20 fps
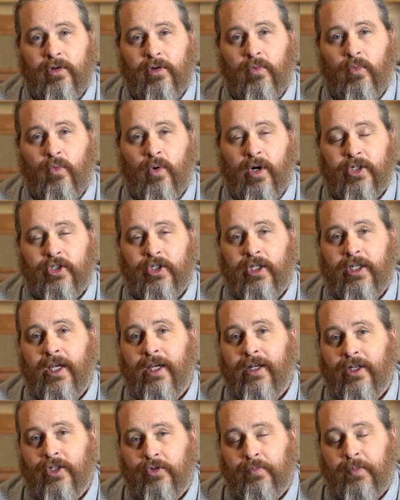washed it
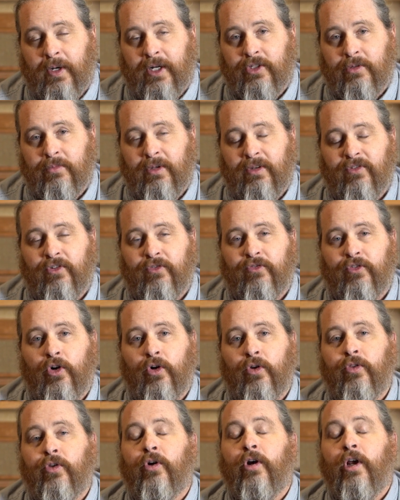yet, it spreads them even
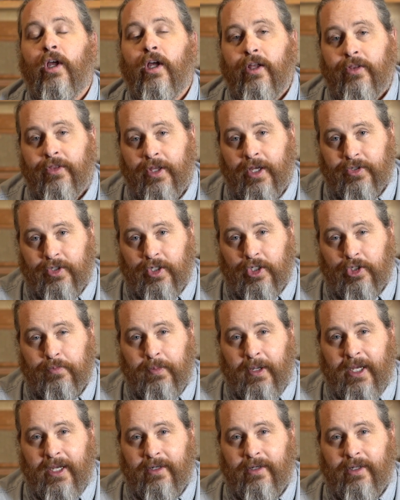further, thus
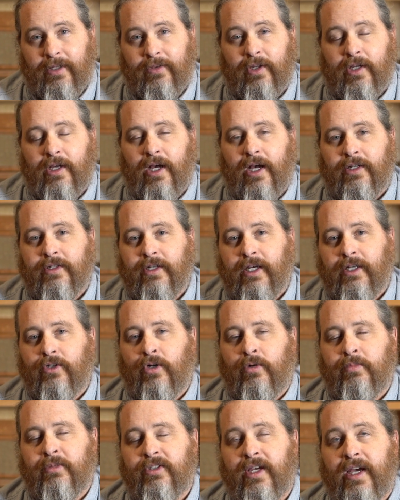expanding the contact
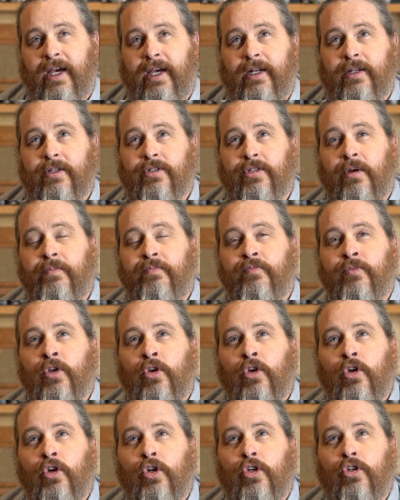dermatitis.
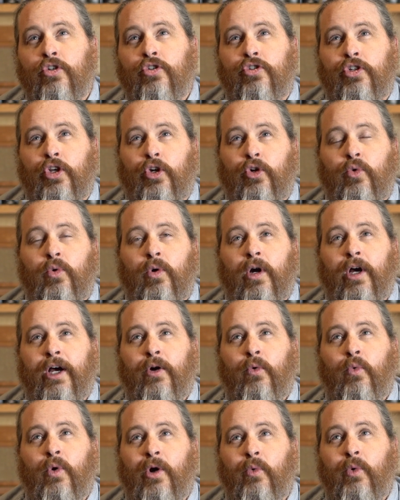So
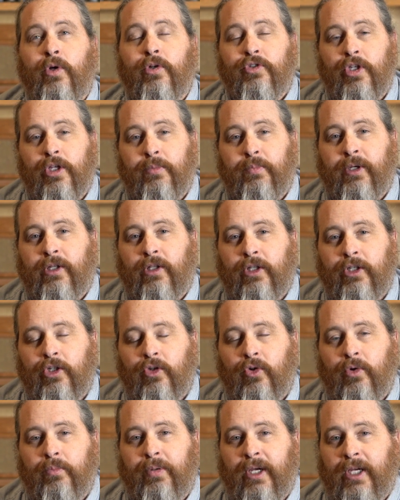what we'll typically
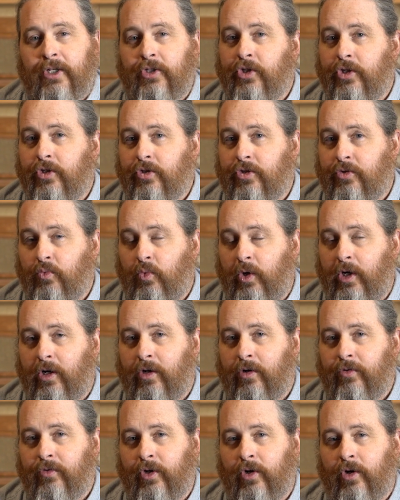do in patients
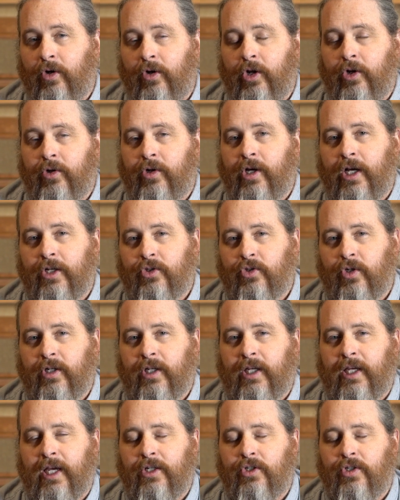where there are no
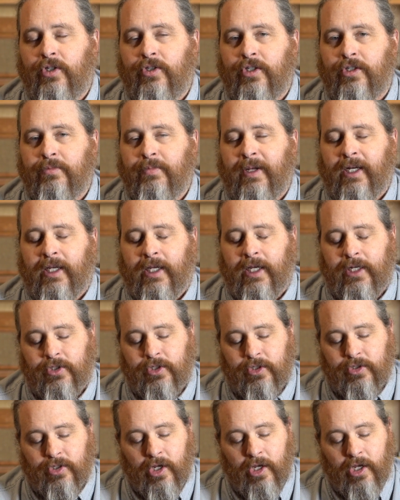contraindications, these
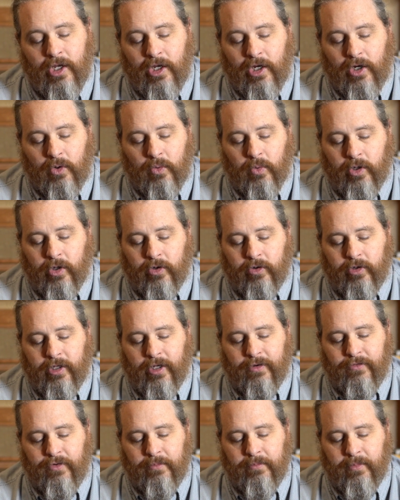medications, we'll
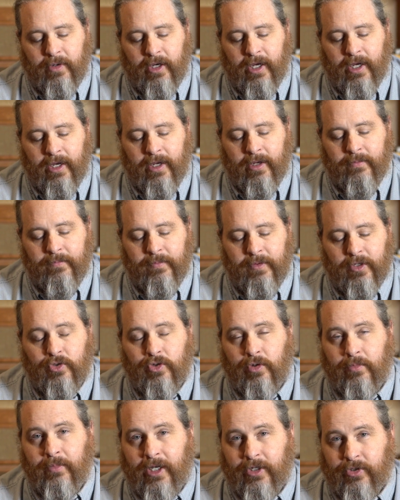give them
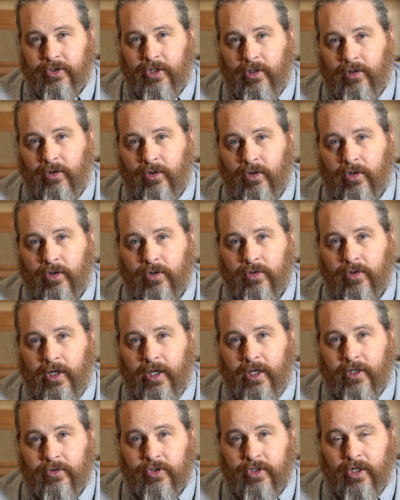intramuscular
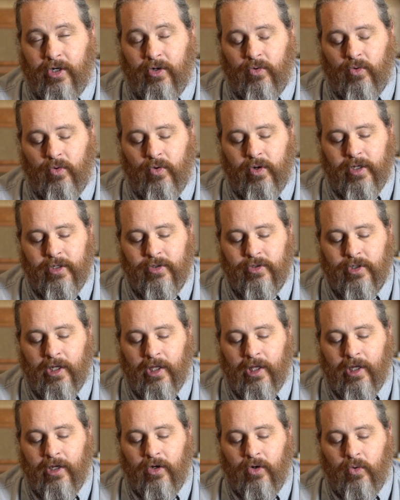steroids
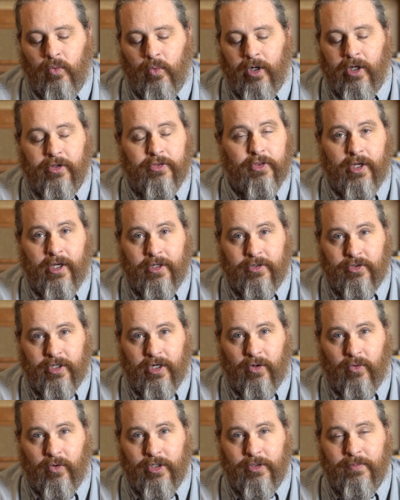with
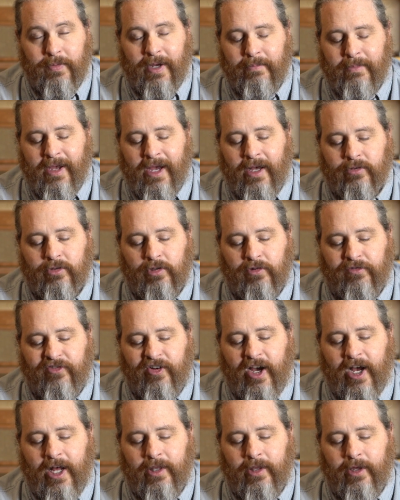steroids by mouth to
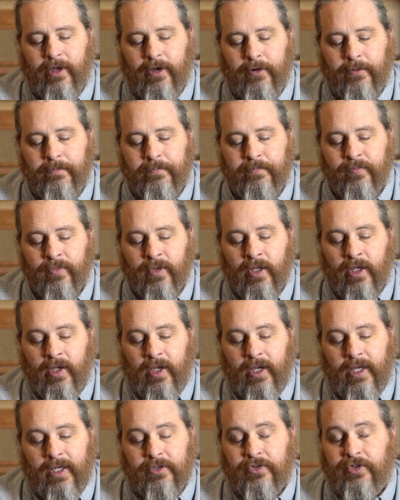follow,
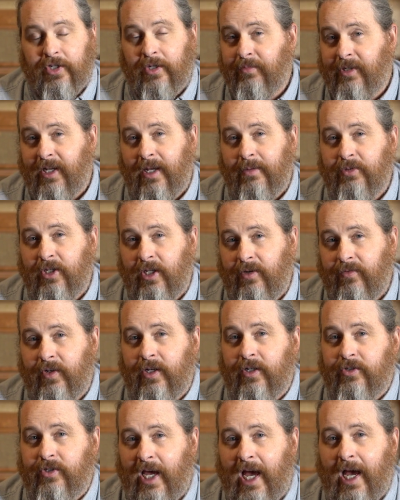and sometimes even
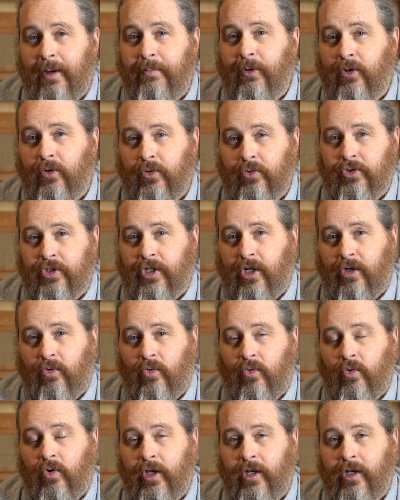a topical
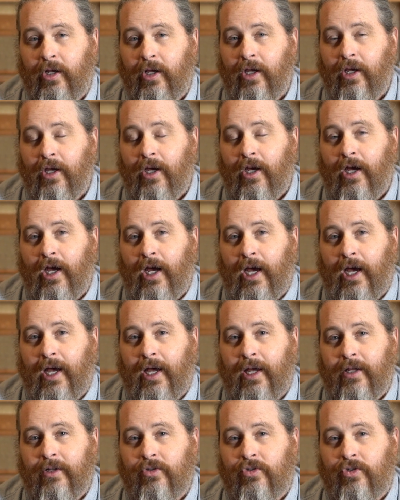steroid
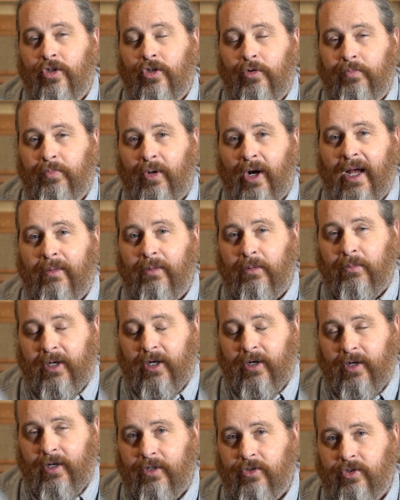to problem
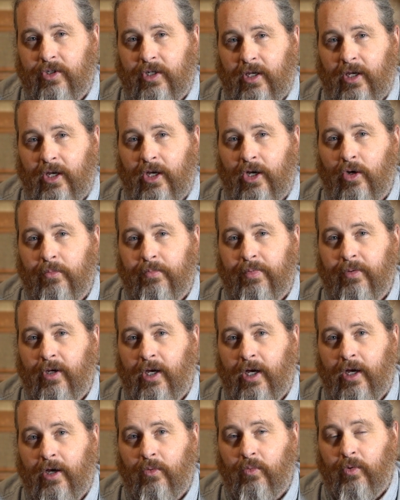areas to help
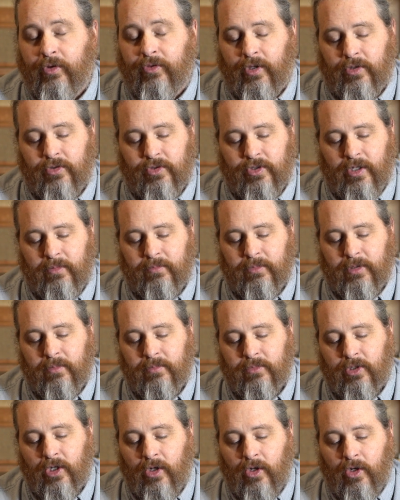with those
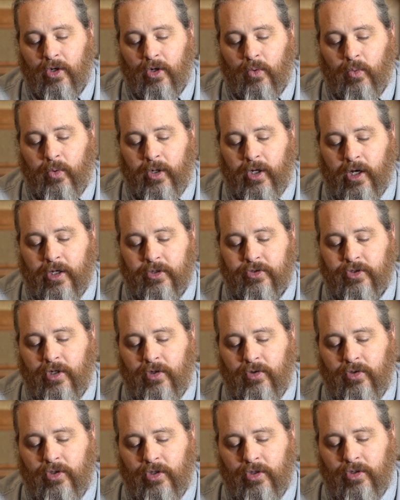symptoms. We also
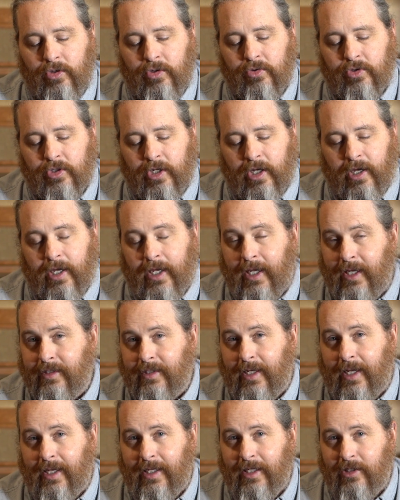use
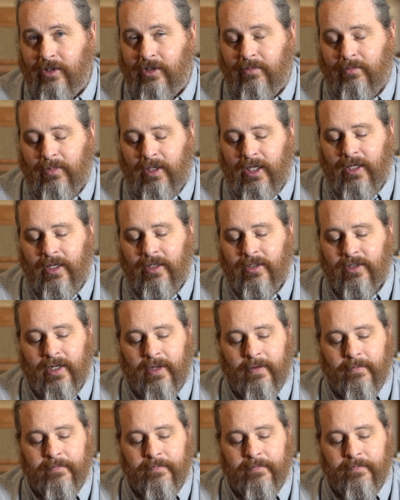antihistamines,